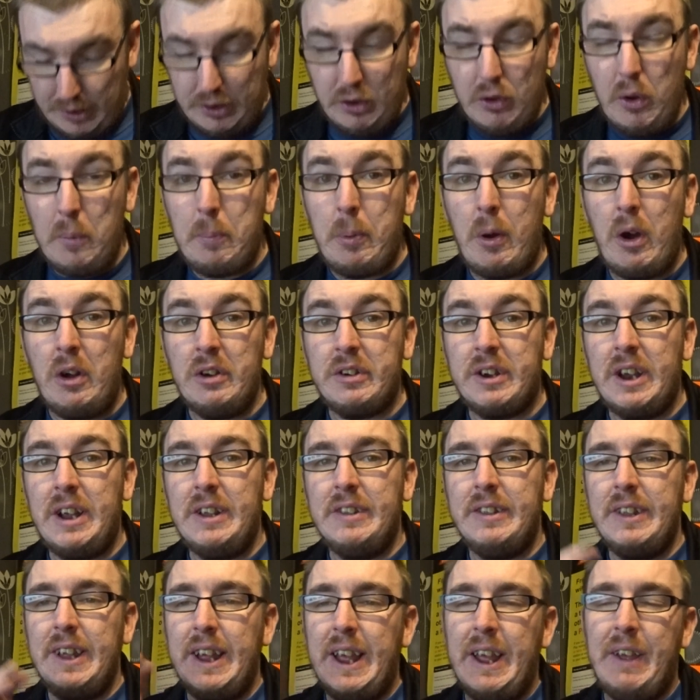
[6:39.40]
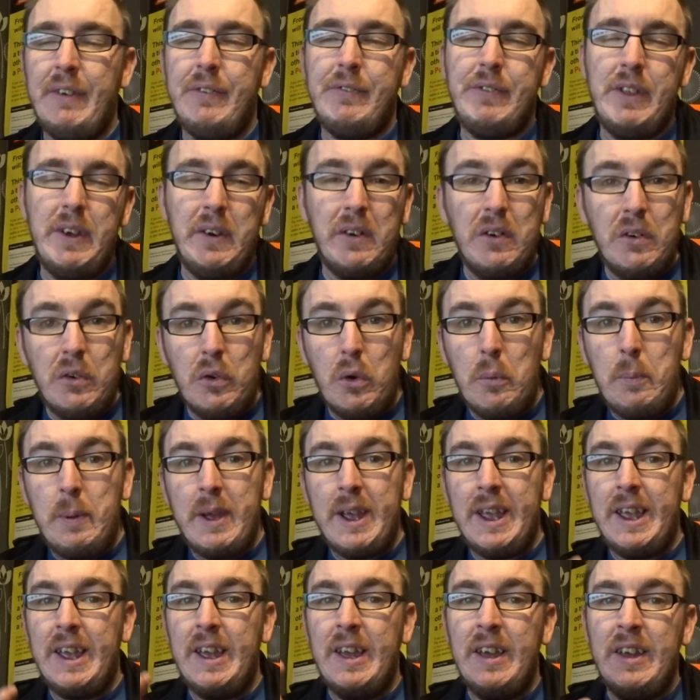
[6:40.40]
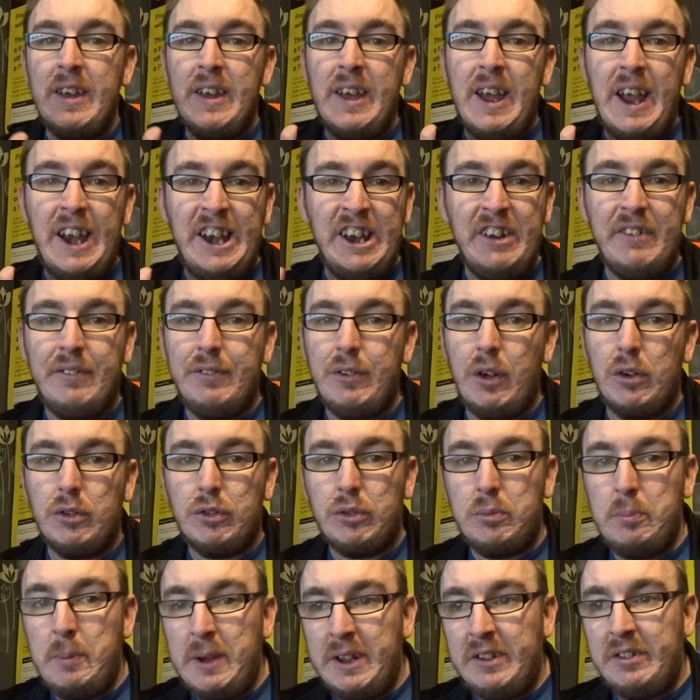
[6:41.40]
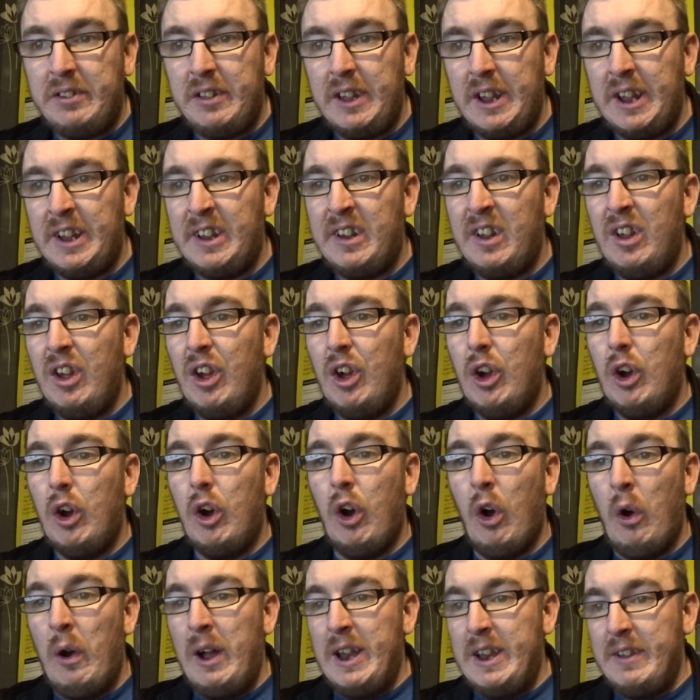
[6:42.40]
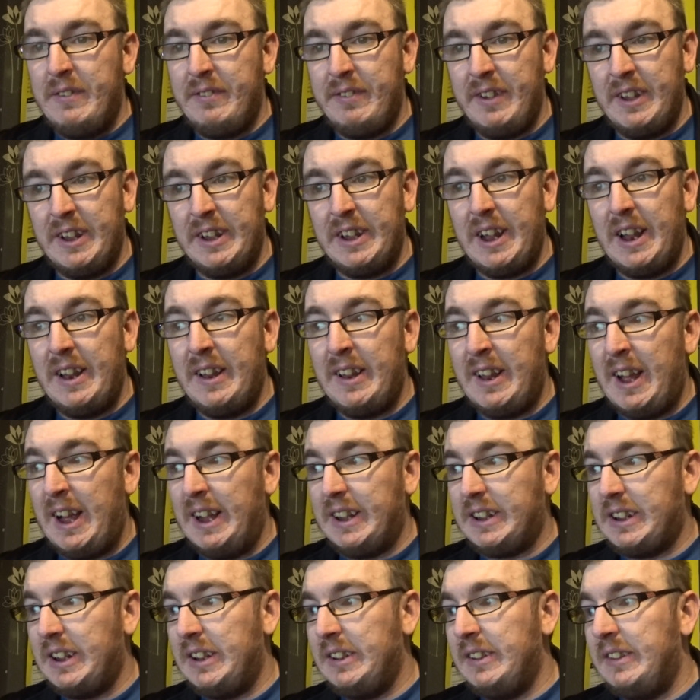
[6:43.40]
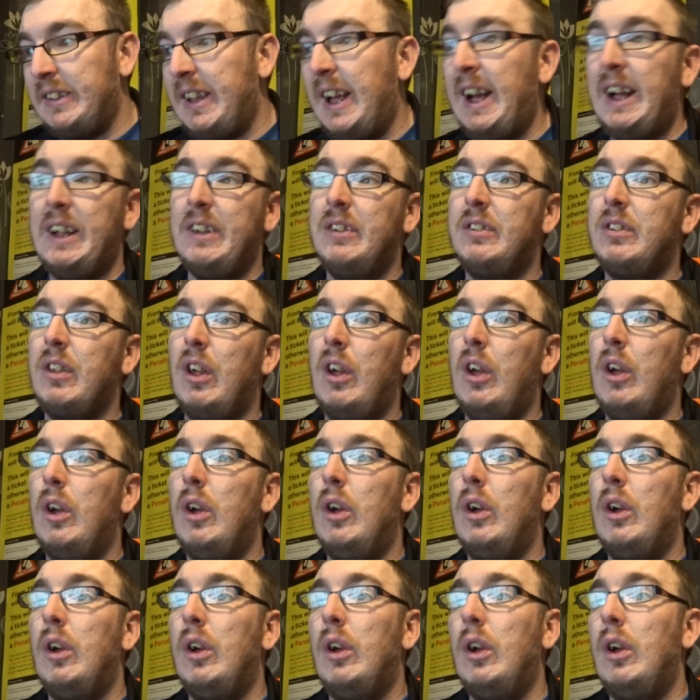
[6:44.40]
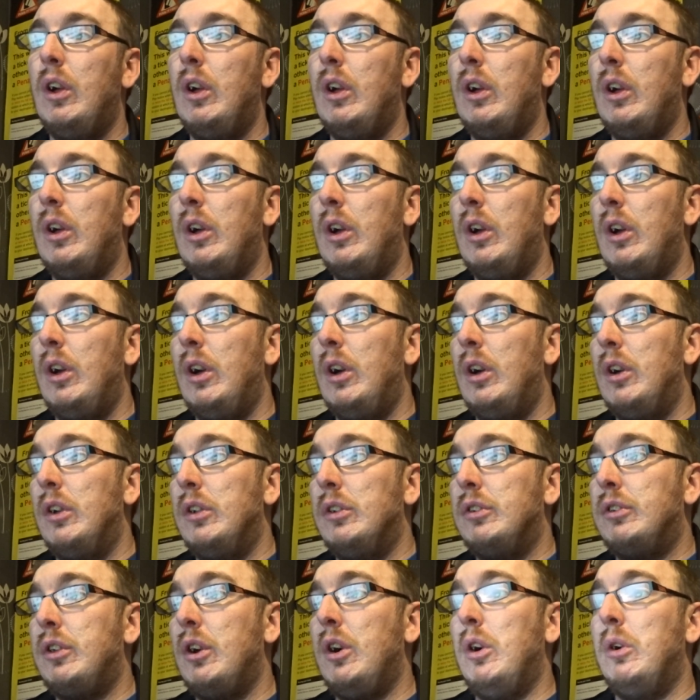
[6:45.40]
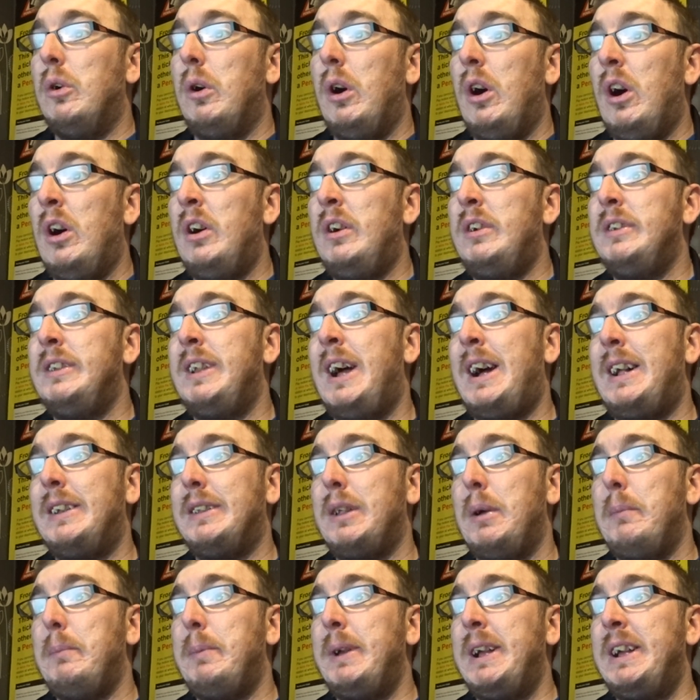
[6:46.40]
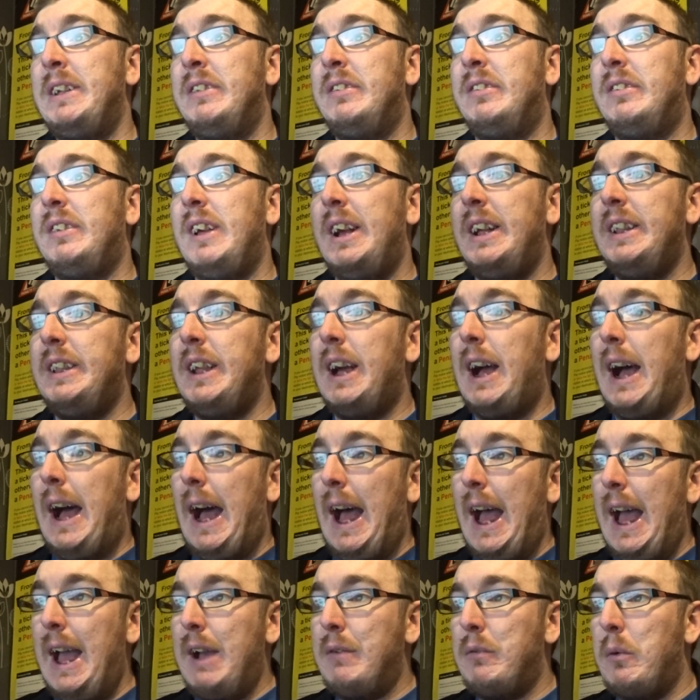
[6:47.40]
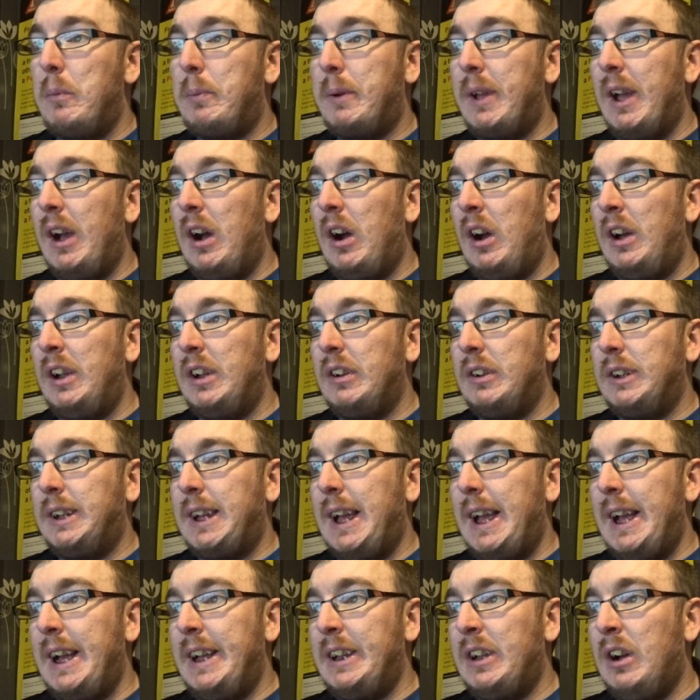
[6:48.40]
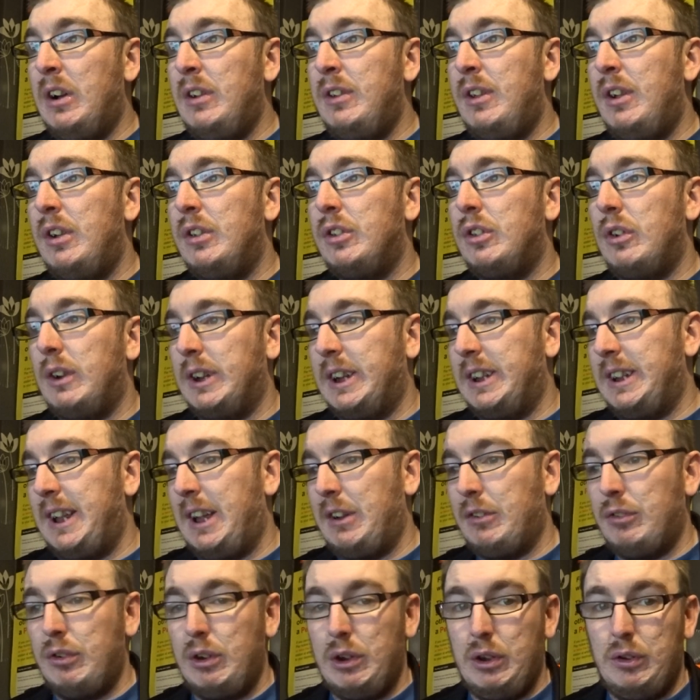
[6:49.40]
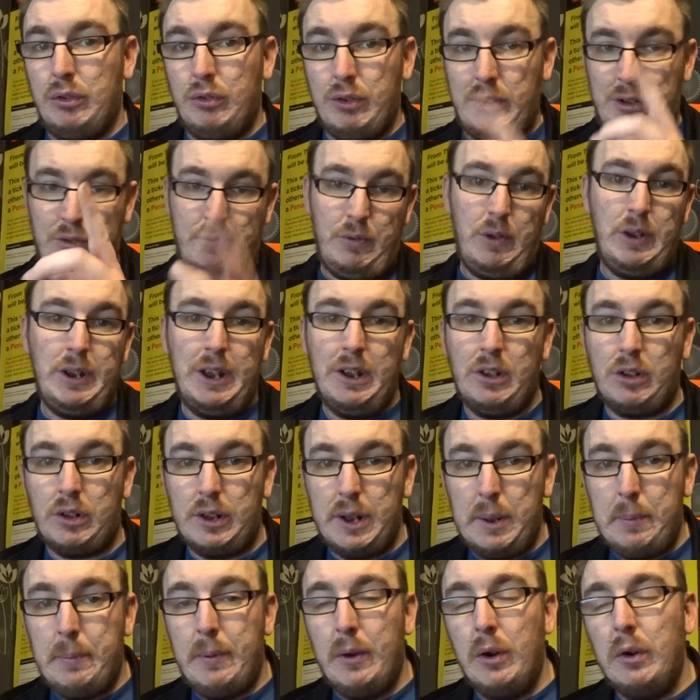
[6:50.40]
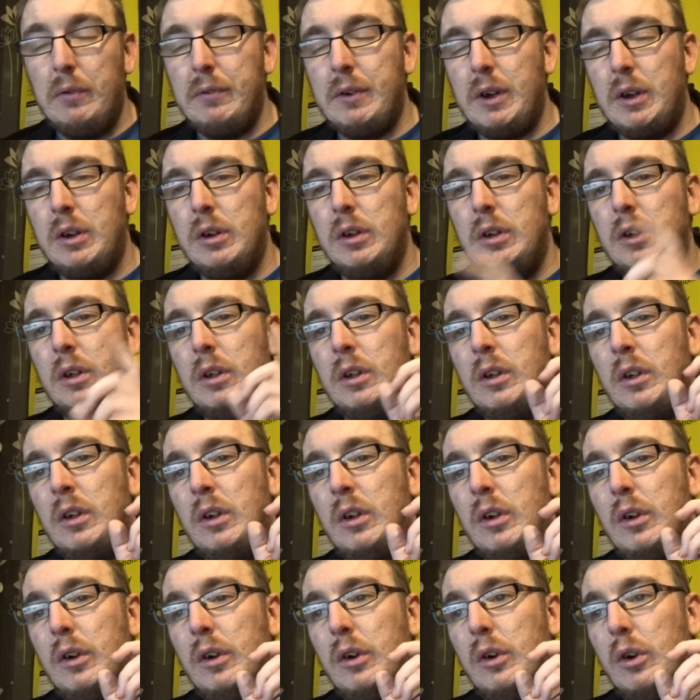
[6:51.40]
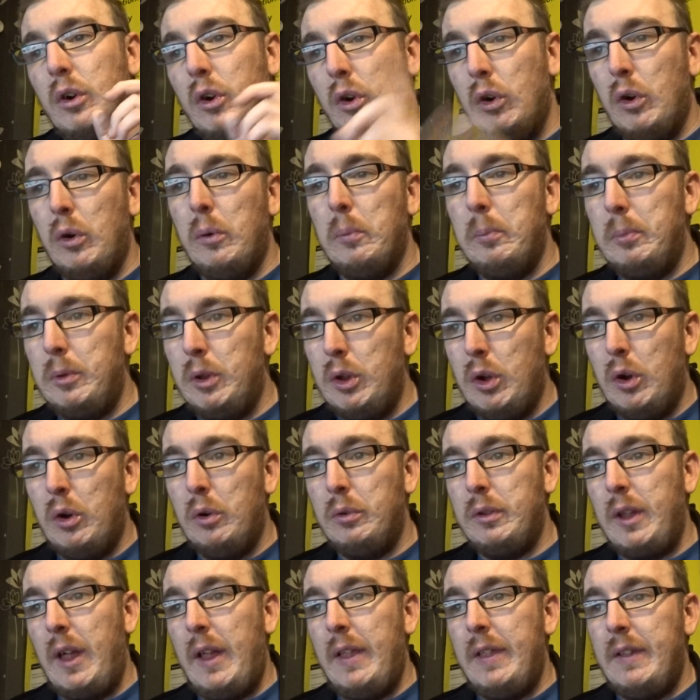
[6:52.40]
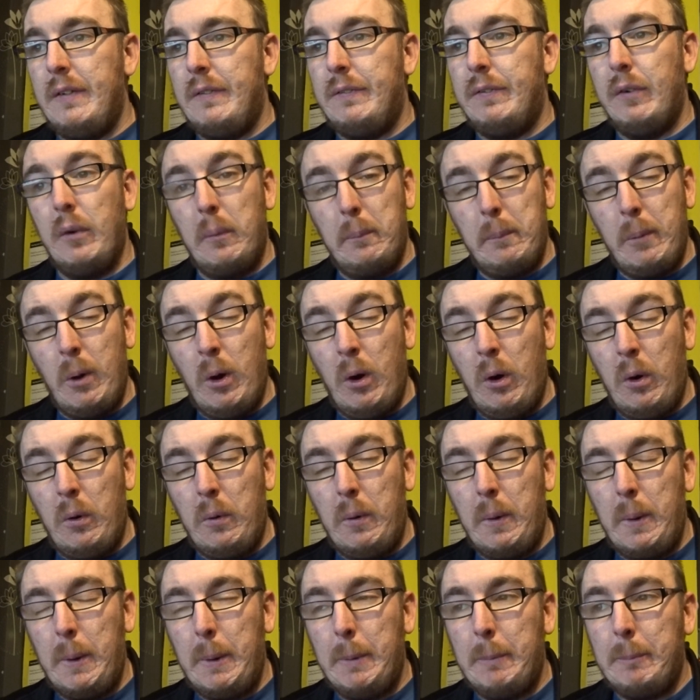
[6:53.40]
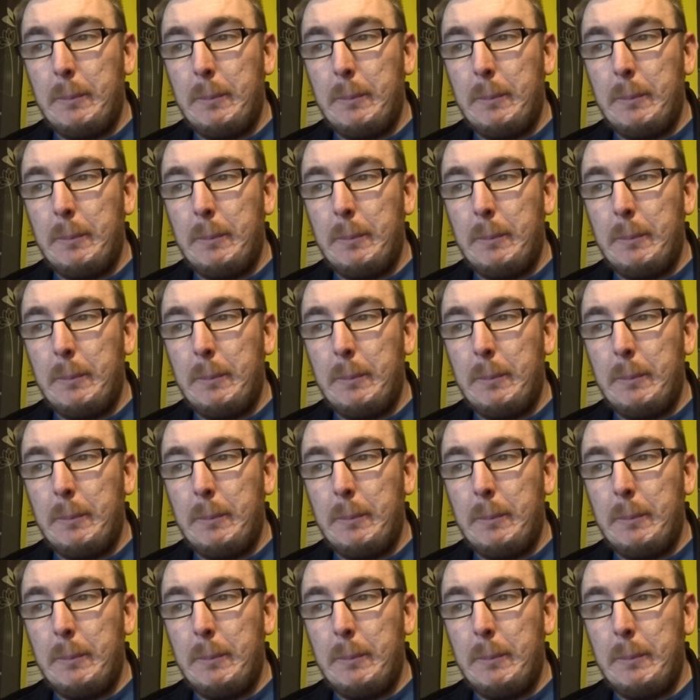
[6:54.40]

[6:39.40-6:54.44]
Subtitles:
do apologise if there will be any vlogs missing or anything like that. So on that being said, I will be getting on so I can actually transfer this clip over, upload the football,